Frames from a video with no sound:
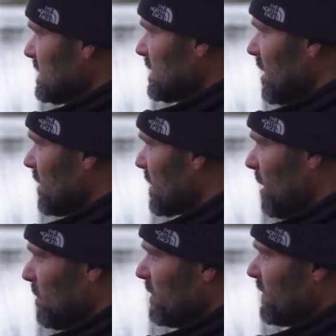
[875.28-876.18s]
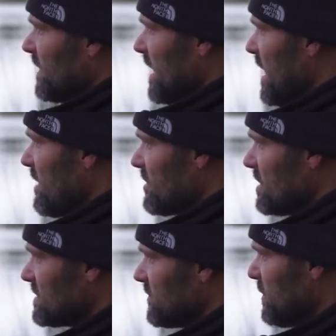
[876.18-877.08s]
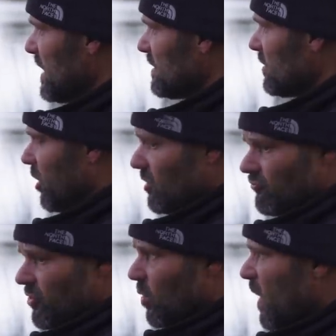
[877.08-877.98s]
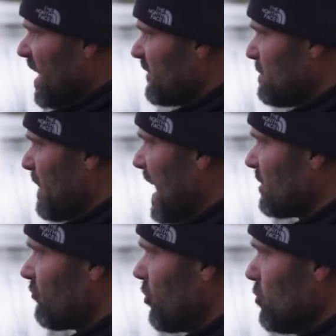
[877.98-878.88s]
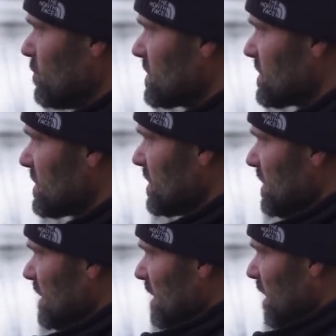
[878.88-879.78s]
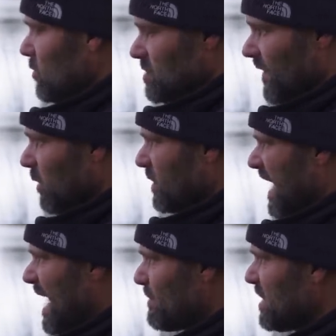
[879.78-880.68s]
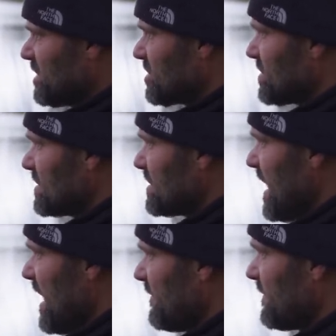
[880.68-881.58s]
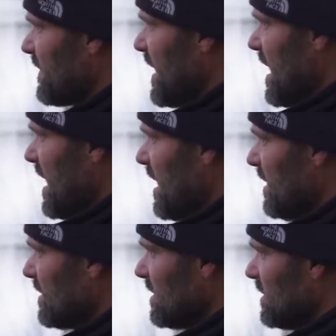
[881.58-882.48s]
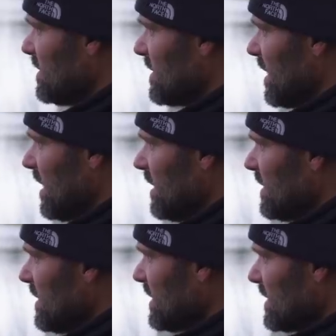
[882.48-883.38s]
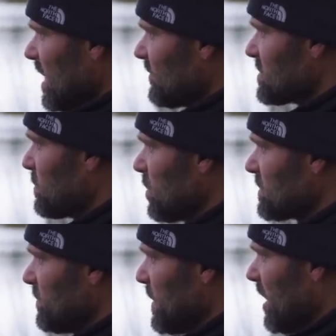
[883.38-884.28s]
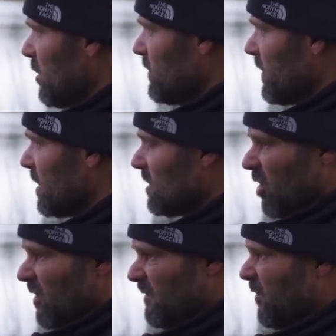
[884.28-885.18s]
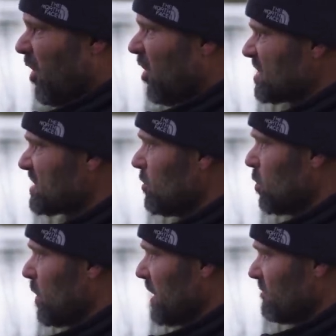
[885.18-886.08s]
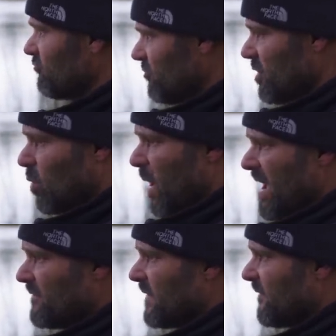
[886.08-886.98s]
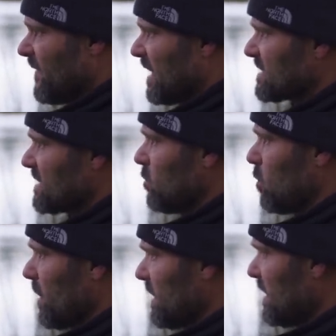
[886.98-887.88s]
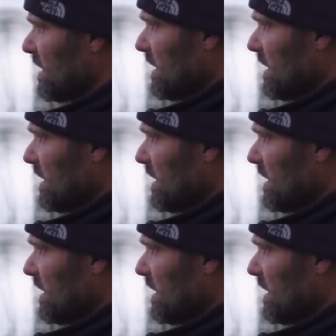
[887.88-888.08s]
So a couple of the areas have been like real heavy pad roots, loads of old cabbage that's left there, and the other spots have been over like foot-high silkweed, real heavy, thick silkweed,